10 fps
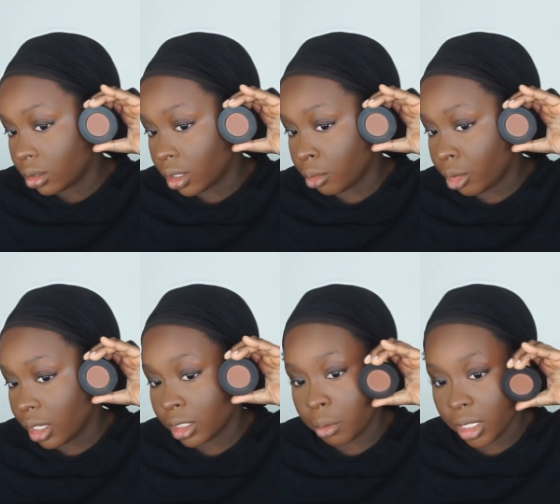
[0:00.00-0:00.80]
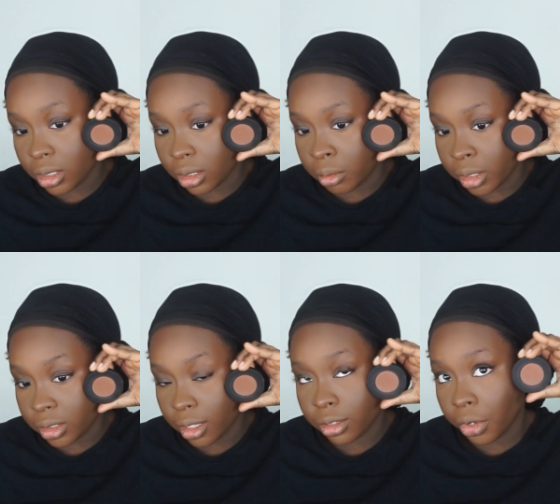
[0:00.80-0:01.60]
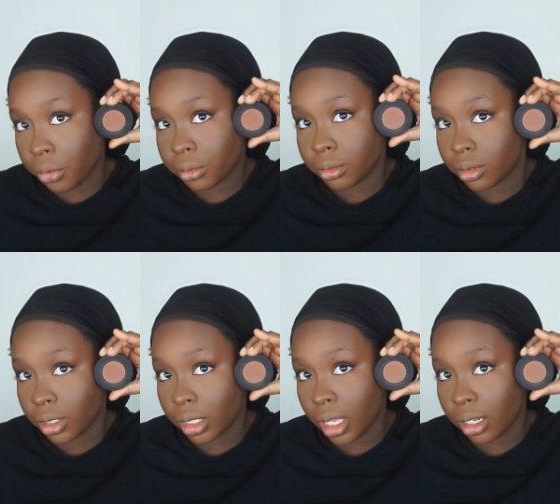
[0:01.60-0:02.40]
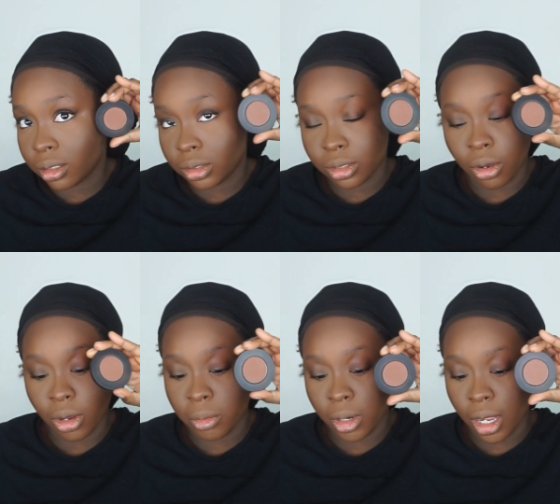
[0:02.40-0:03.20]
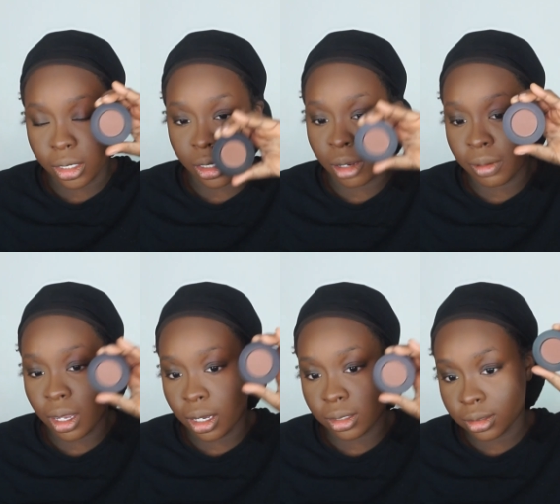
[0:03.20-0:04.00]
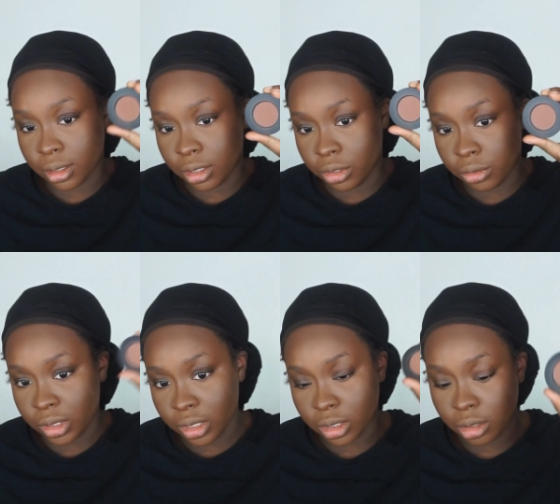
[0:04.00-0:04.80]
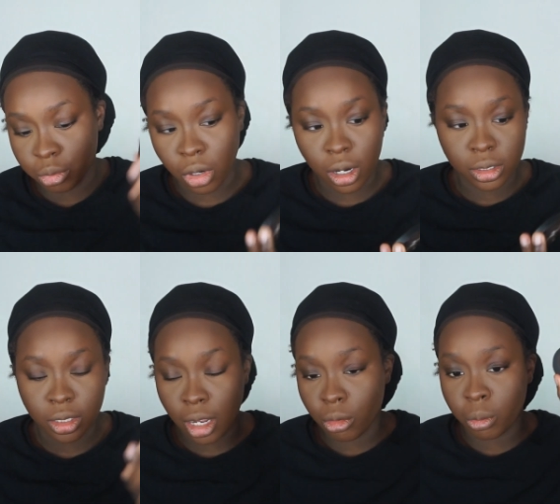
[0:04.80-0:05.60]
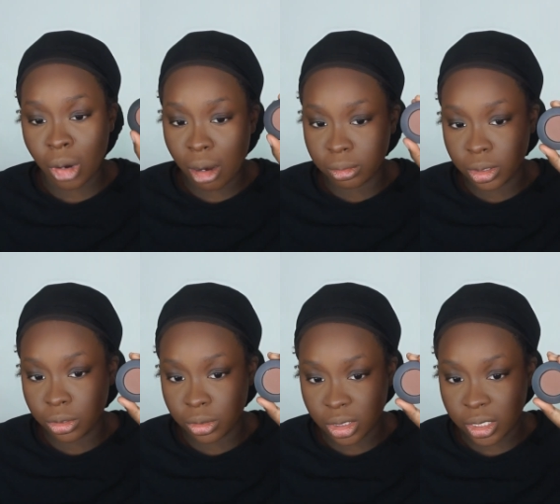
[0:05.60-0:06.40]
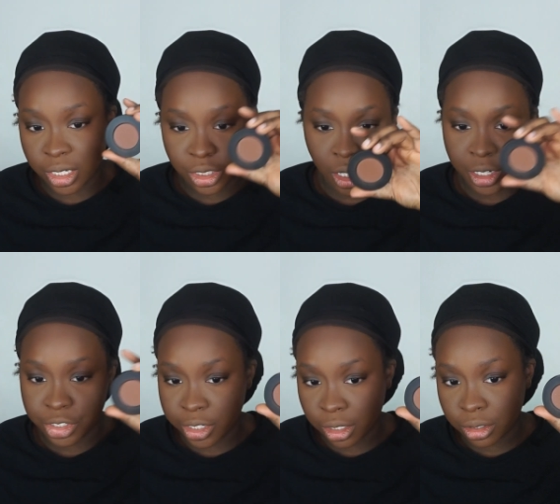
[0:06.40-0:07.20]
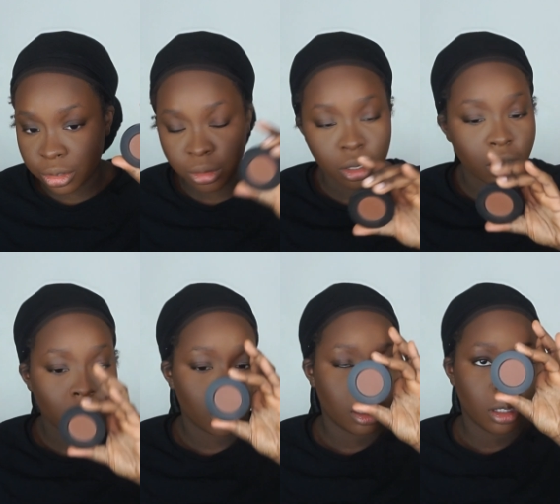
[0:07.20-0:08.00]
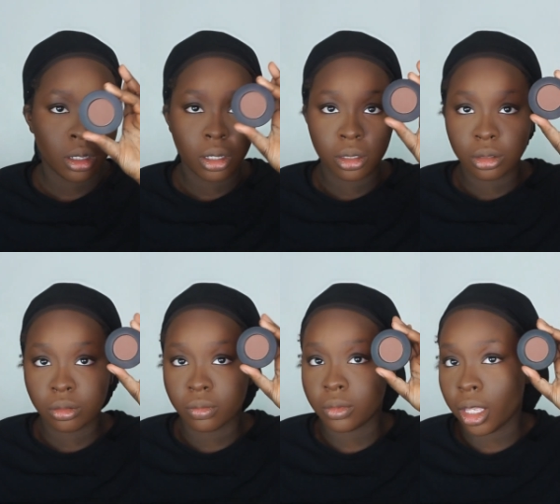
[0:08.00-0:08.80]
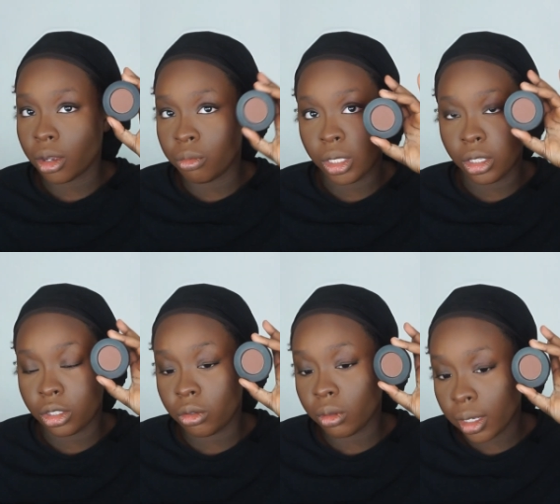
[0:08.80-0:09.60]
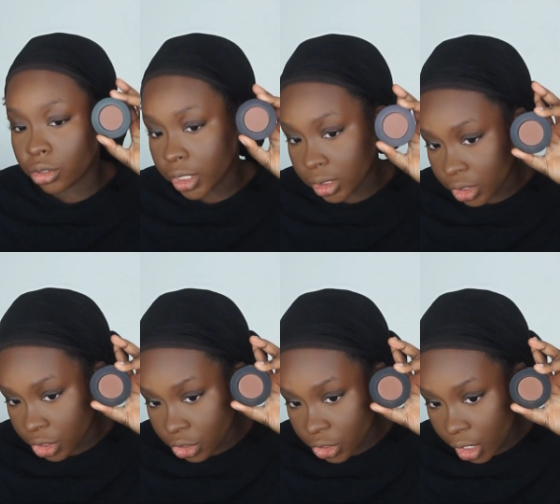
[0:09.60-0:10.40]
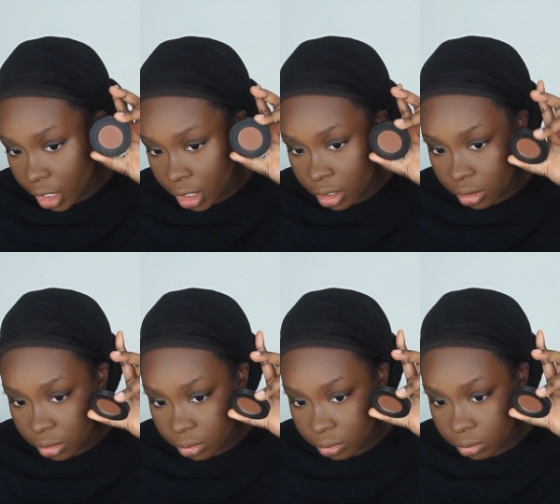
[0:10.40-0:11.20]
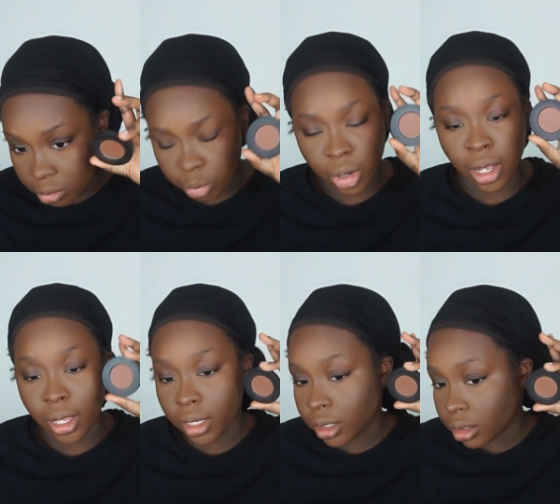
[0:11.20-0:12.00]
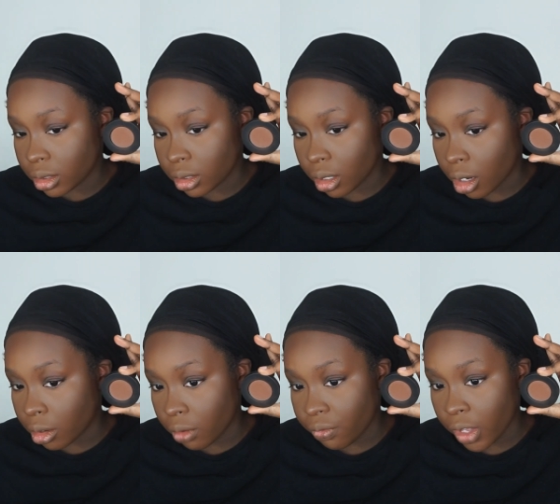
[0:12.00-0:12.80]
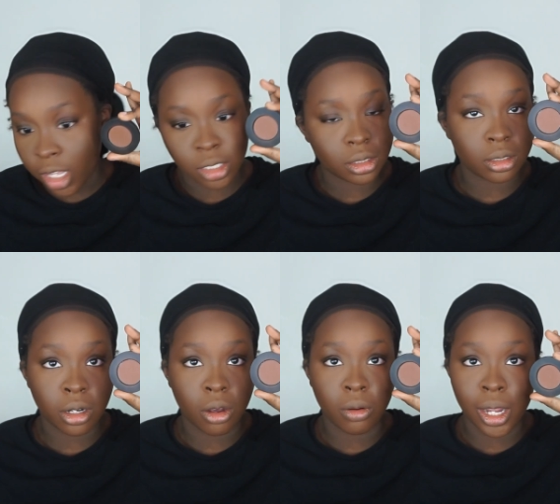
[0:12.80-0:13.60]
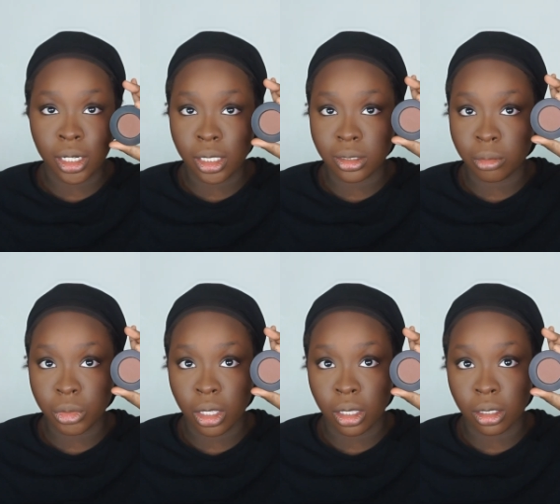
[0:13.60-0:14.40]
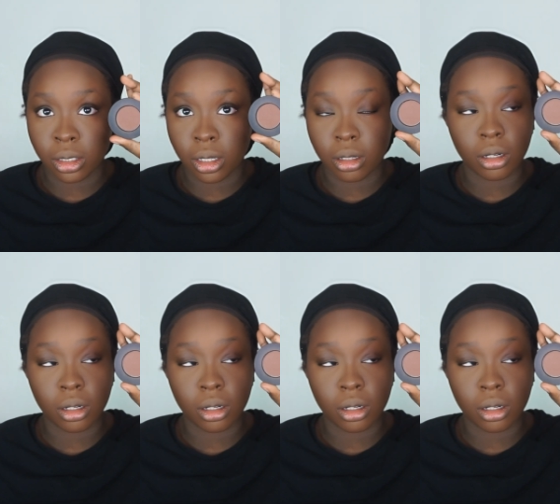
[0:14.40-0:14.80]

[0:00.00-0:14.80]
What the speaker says: it's basically my skin tone again. So I'm not going to use this to bronze. I will probably use this as eyeshadow, like a really cute like transition shade, but on the face, no, I need something